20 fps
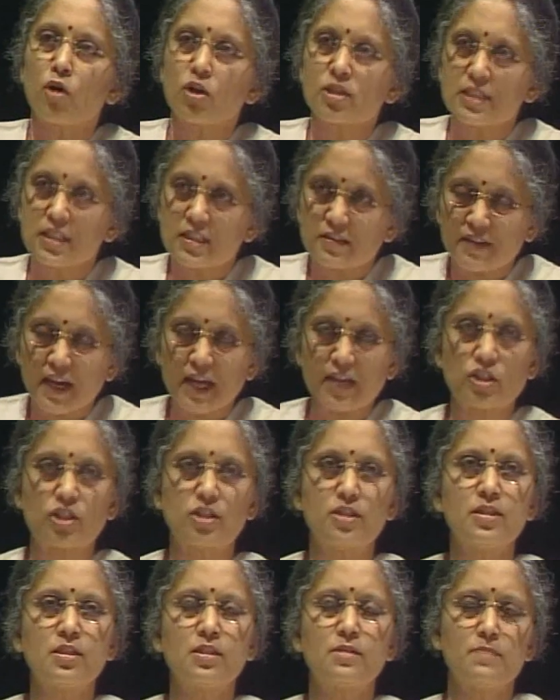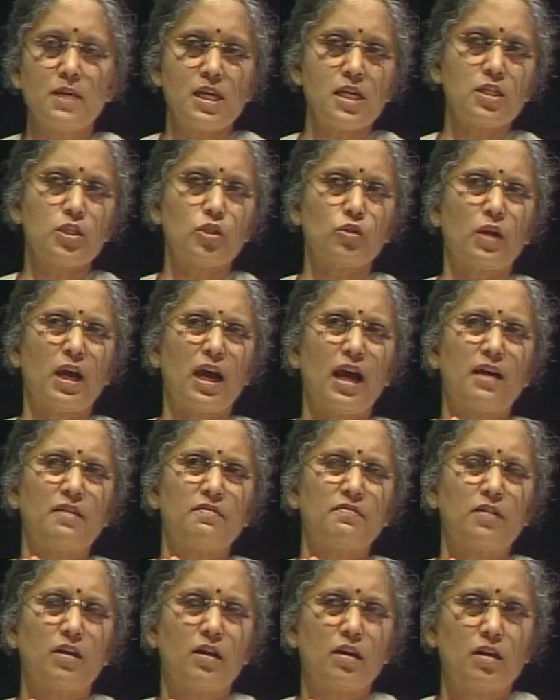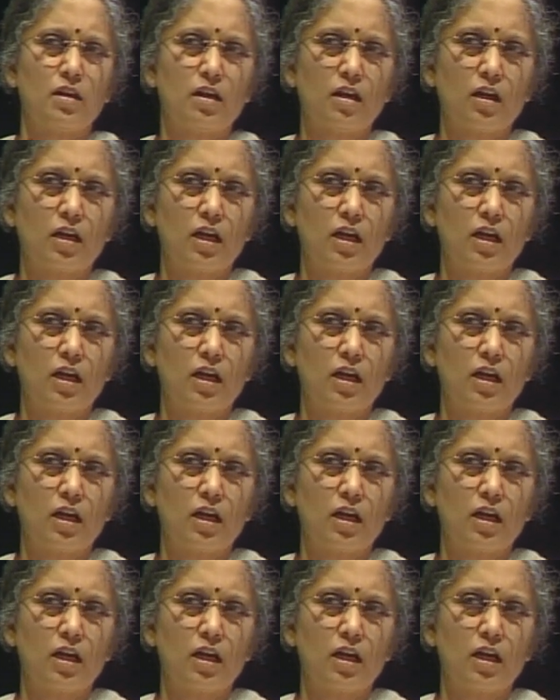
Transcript: positive actions means you have